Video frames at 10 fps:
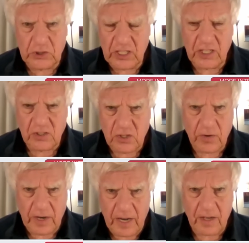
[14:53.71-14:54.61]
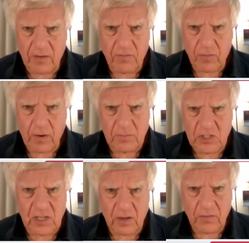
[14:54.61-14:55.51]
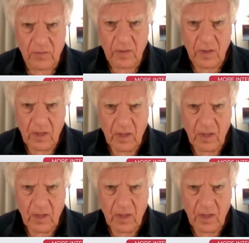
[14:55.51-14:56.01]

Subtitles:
which he has created for himself,